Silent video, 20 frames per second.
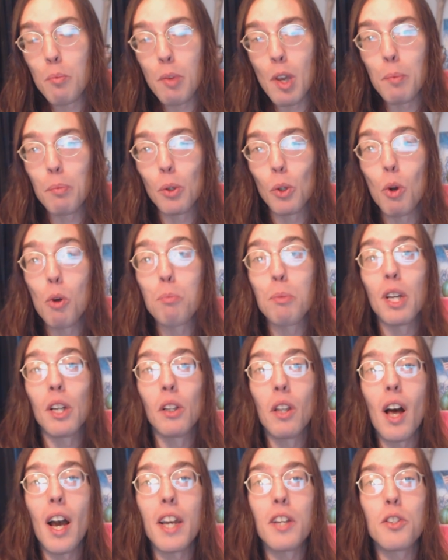People who have
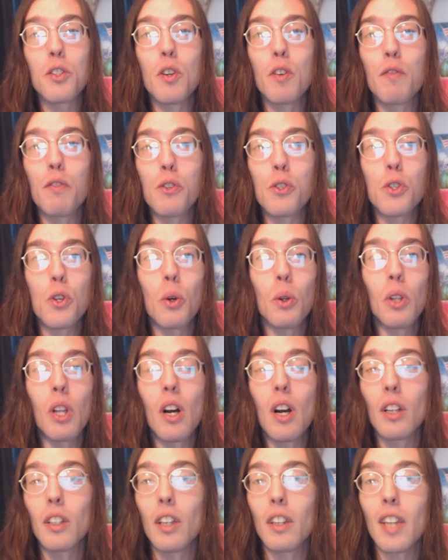been lied to for so
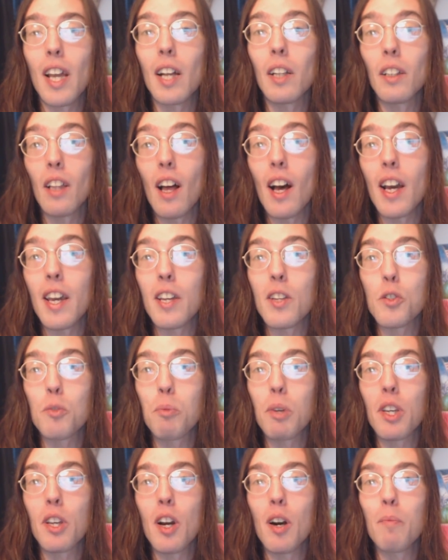long that that lie has
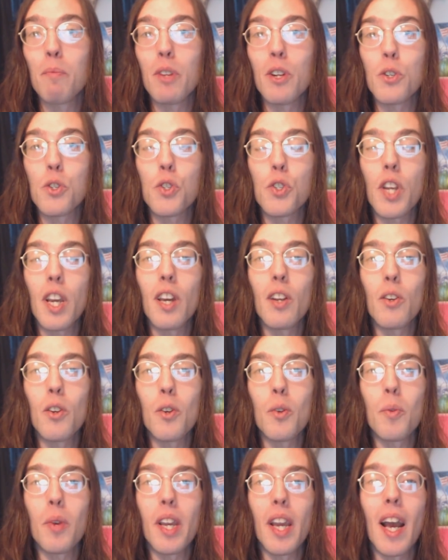become their
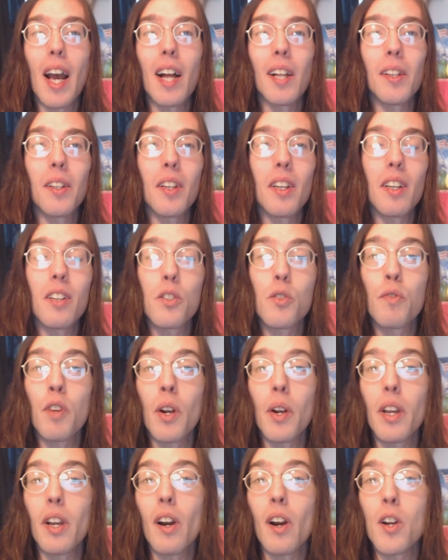standard reality. It's
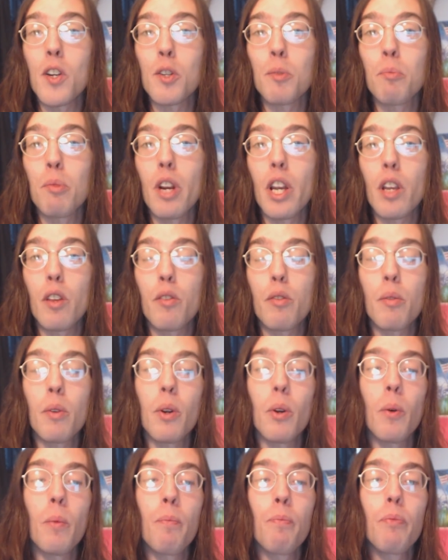very hard to break
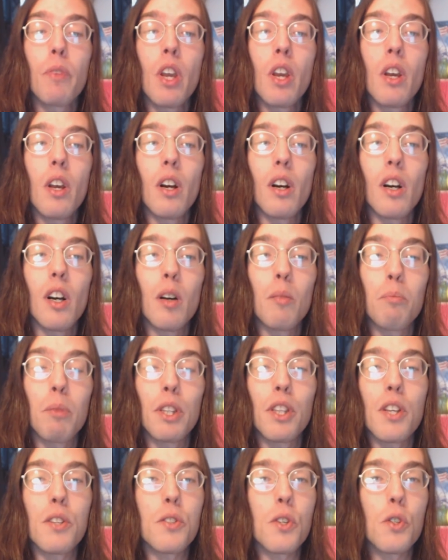through.
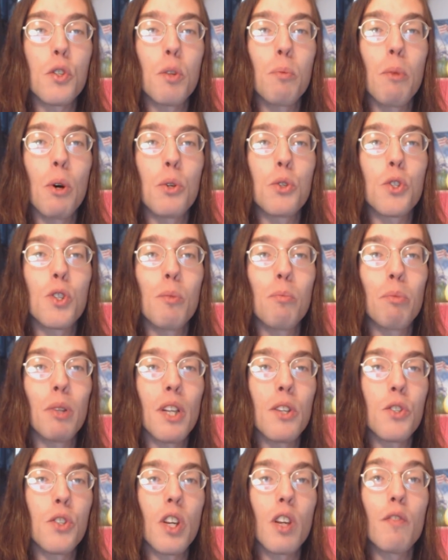But this is the most
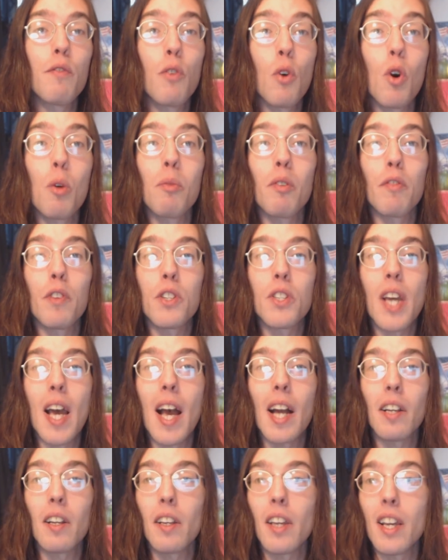simplistic form of
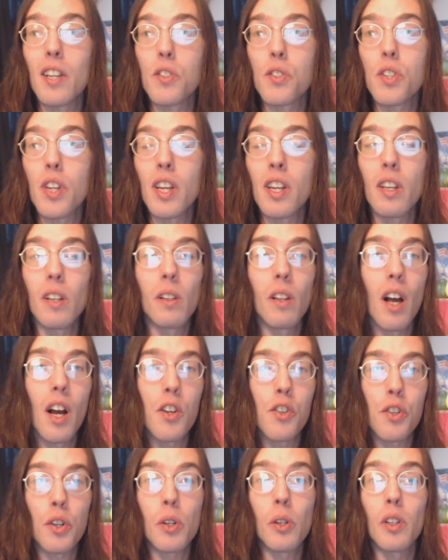attack against
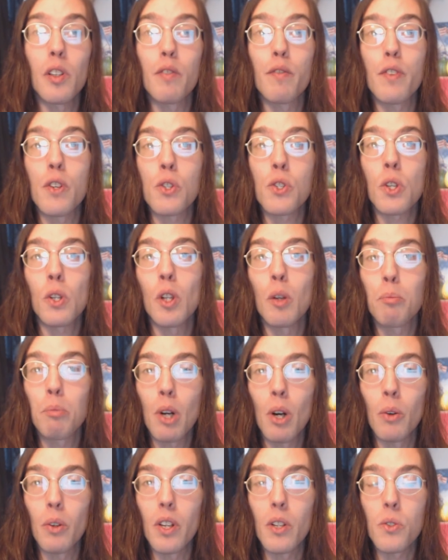ideological and fiscal
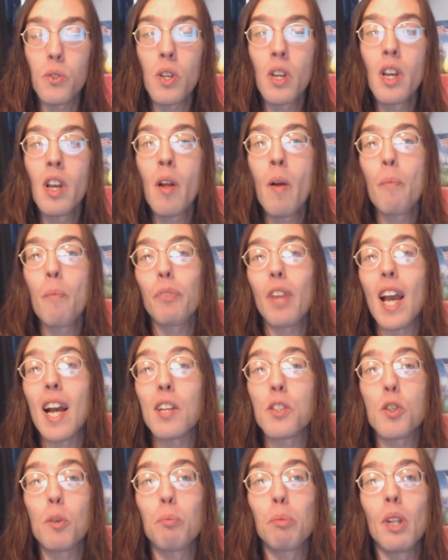opponents.
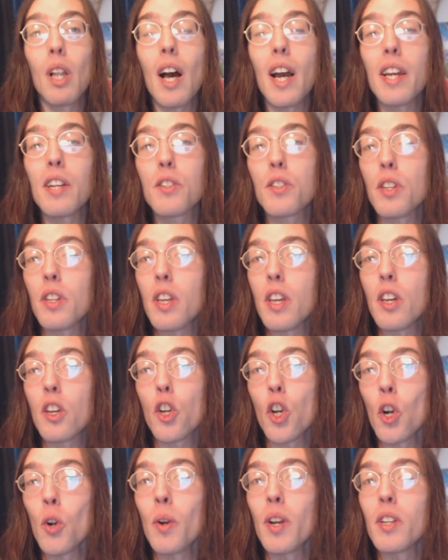As applied to the
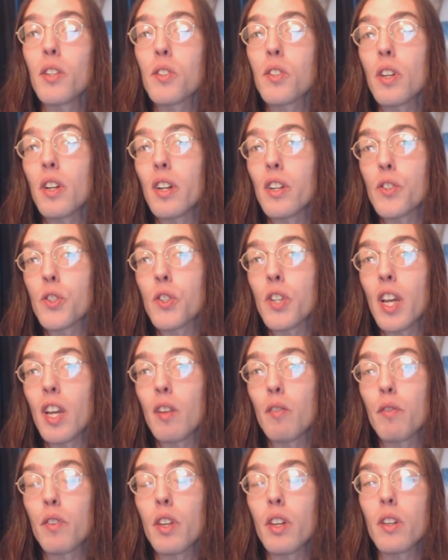current
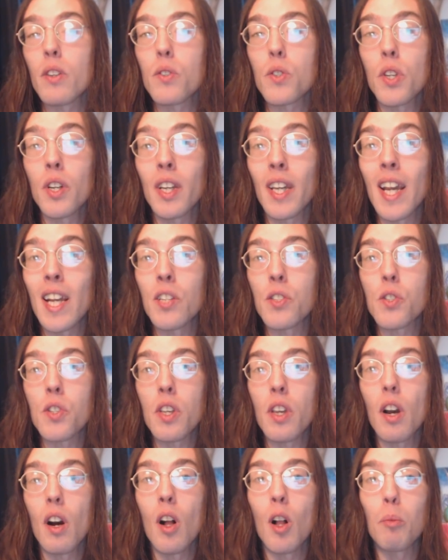state of things, against
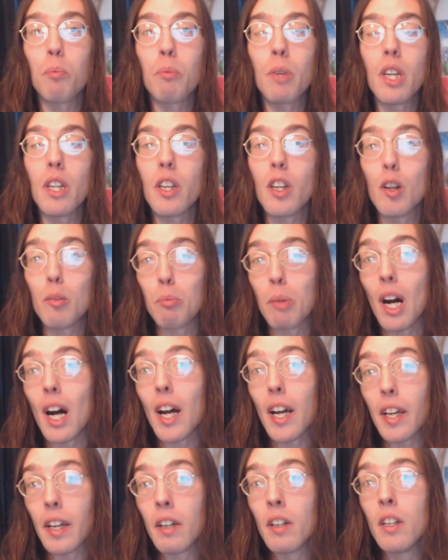the alt-media
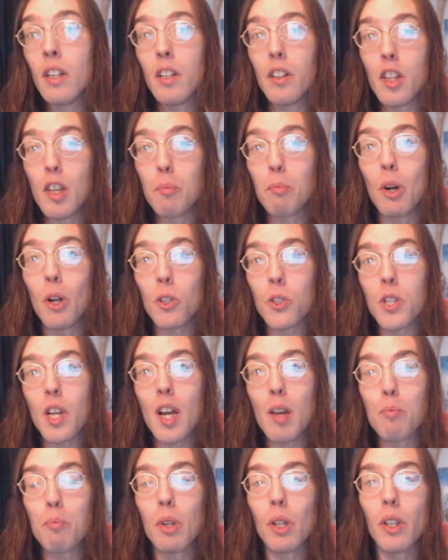by the
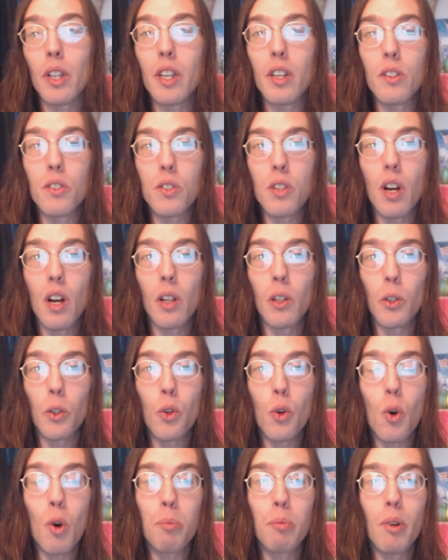multi-billion-dollar
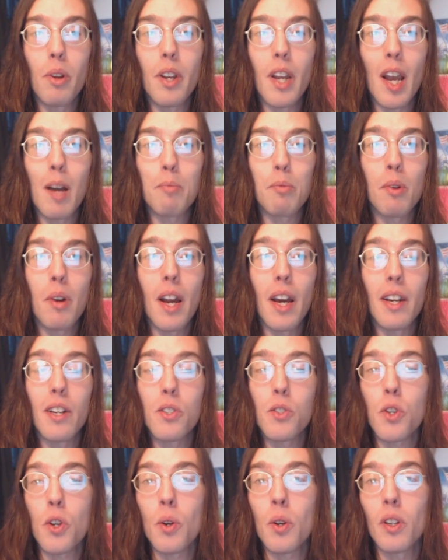corporate
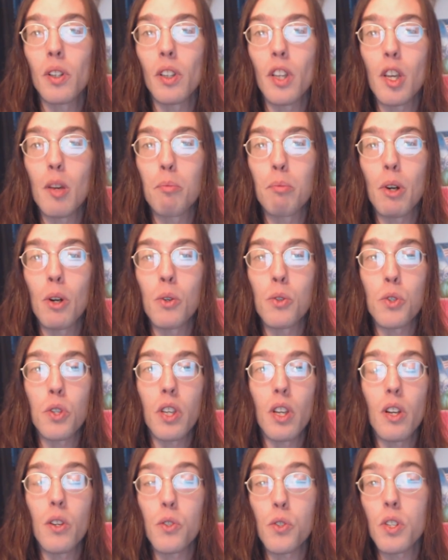apparatus currently
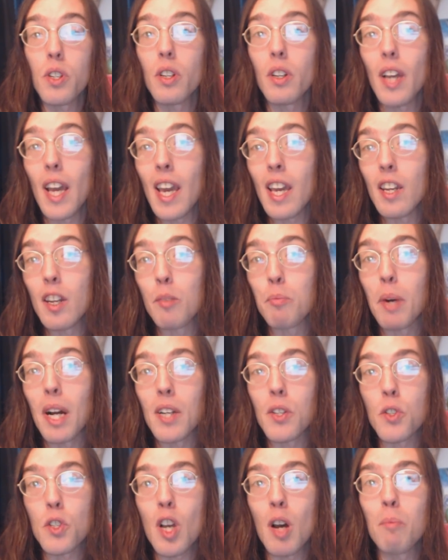opposing us, aided
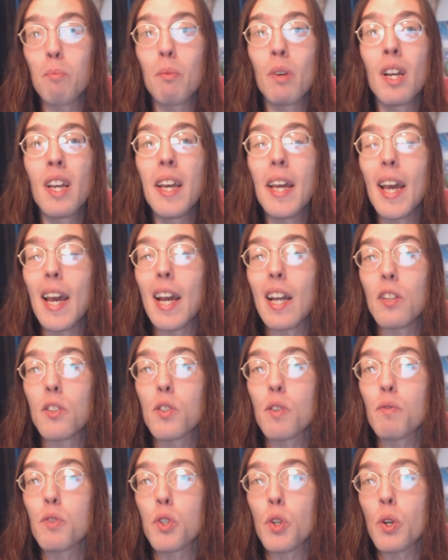by some
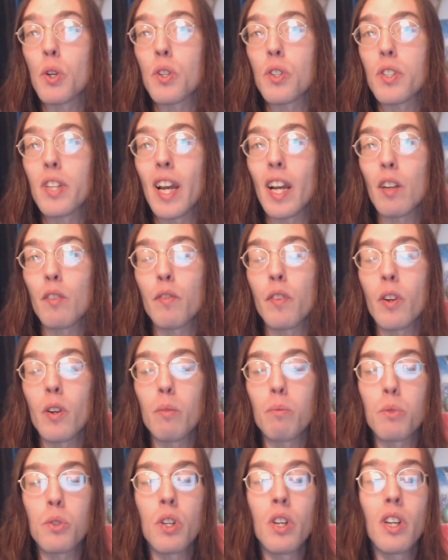heads of certain tech
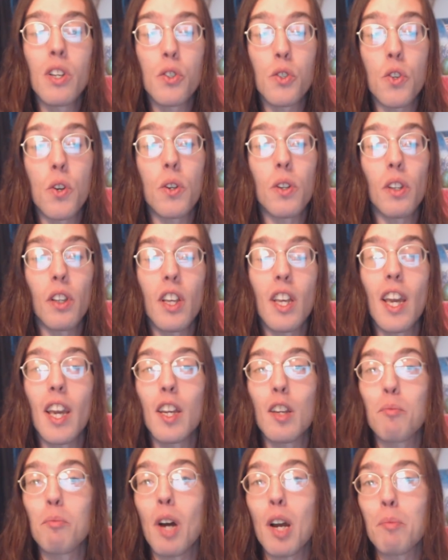firms, certainly
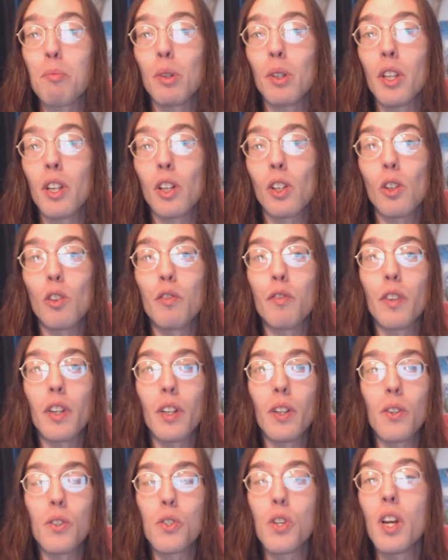aided by political
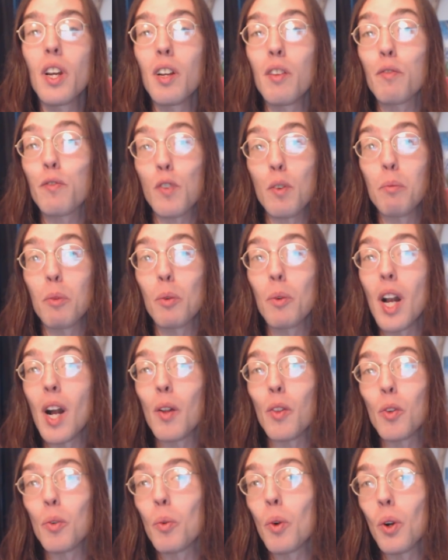figures from
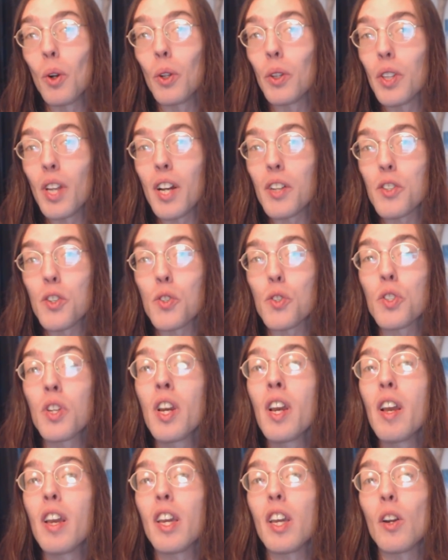around the world, not just
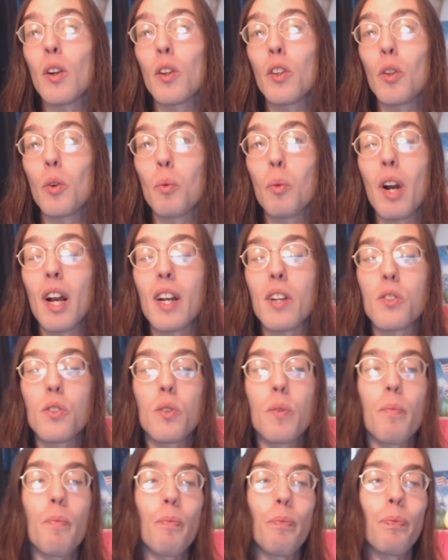here in the
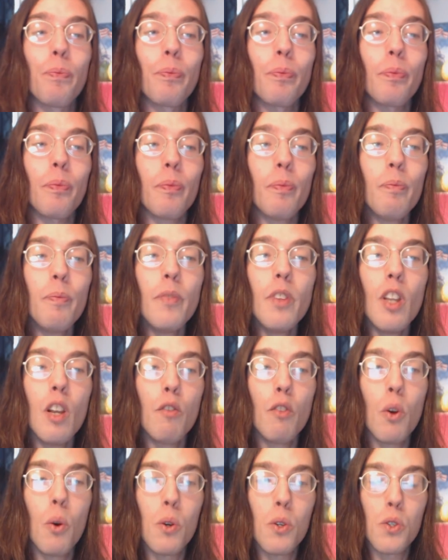West.
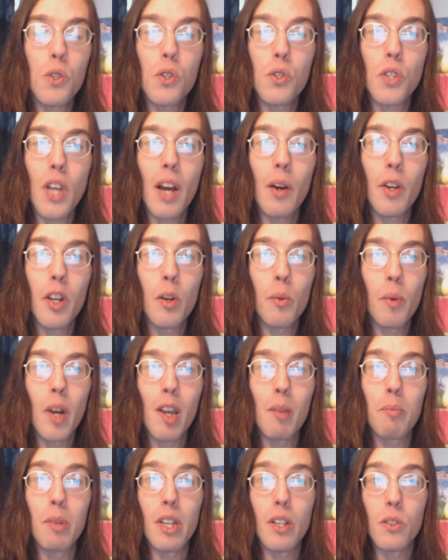Of course, the Saudi
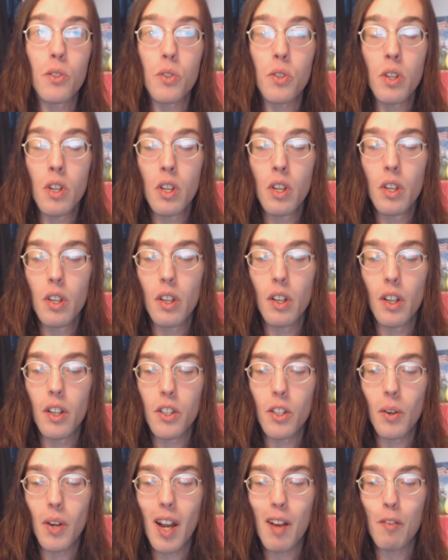Arabians
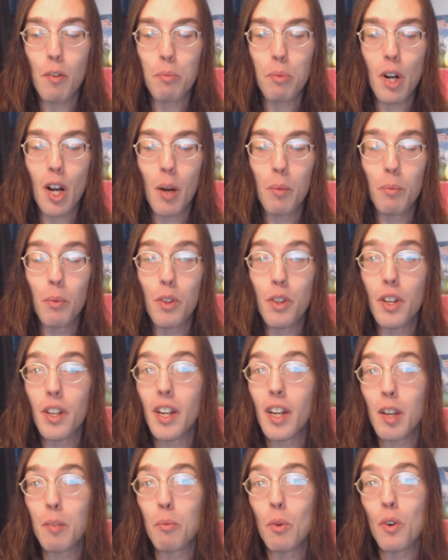don't have a problem with it
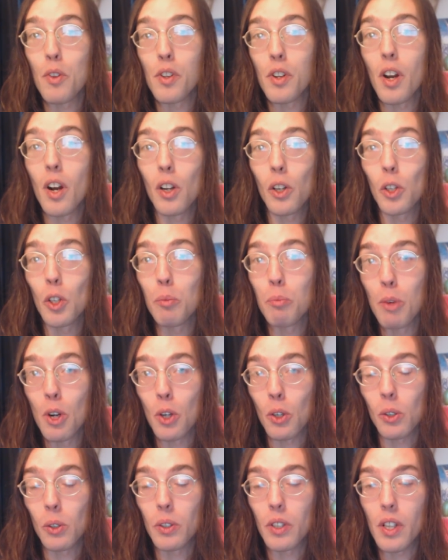any more than Angela
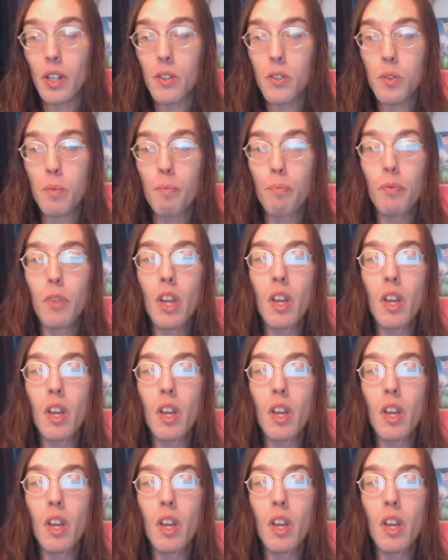Merkel does.